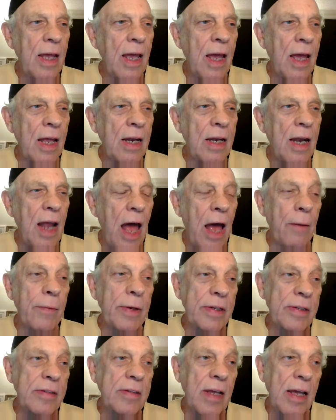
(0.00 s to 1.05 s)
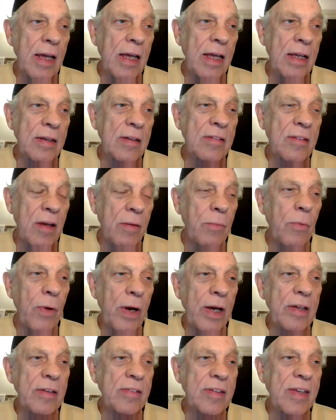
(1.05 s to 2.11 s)
and I would say in some
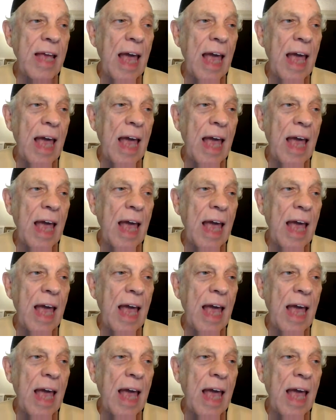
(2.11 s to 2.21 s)
ways